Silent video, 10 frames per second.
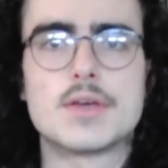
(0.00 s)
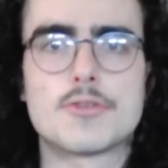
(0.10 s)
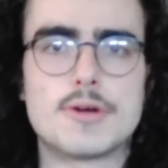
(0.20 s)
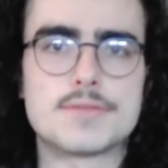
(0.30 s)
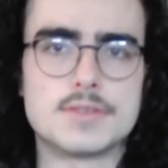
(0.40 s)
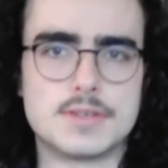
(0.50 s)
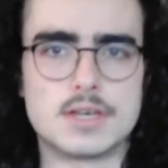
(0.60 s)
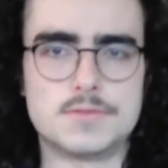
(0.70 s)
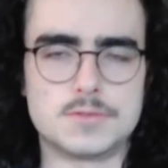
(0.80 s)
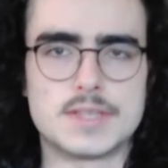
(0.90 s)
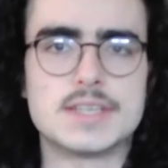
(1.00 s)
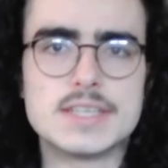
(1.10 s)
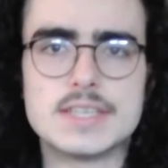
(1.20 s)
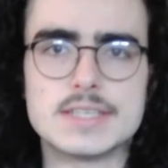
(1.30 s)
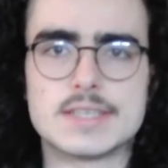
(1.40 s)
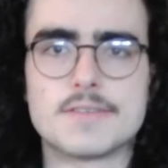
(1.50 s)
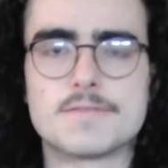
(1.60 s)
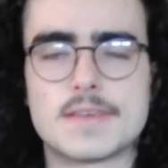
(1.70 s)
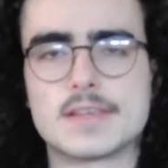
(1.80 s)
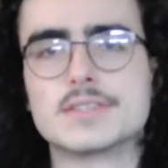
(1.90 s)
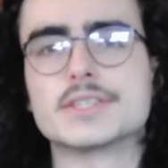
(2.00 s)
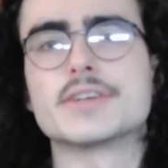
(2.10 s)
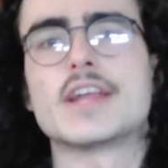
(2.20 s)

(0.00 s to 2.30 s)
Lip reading: throughout the novel that he is a failure